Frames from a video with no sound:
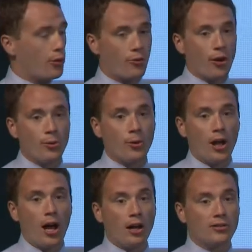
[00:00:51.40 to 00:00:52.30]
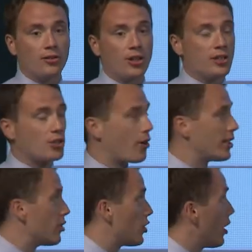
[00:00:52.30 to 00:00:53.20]
you through the
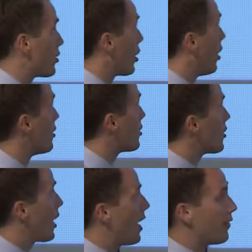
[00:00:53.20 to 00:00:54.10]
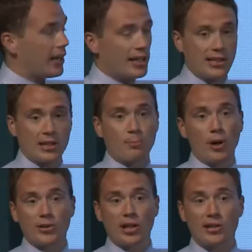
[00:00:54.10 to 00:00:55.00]
integrated geoscience and the latest
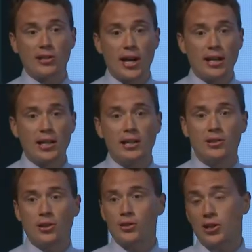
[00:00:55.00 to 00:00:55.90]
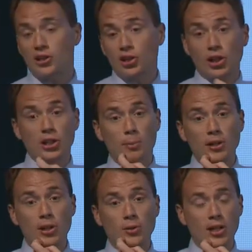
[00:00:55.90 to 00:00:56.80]
processing techniques that CGG has
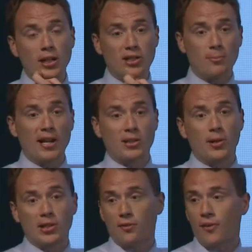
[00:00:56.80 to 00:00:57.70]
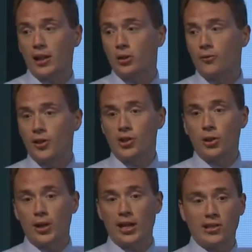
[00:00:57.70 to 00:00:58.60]
been using to maximise the value of its
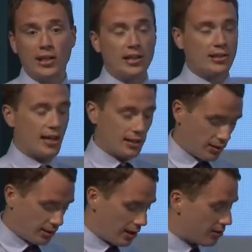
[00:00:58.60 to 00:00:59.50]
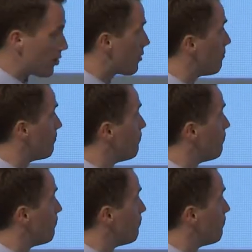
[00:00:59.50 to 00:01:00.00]
UKCS datasets.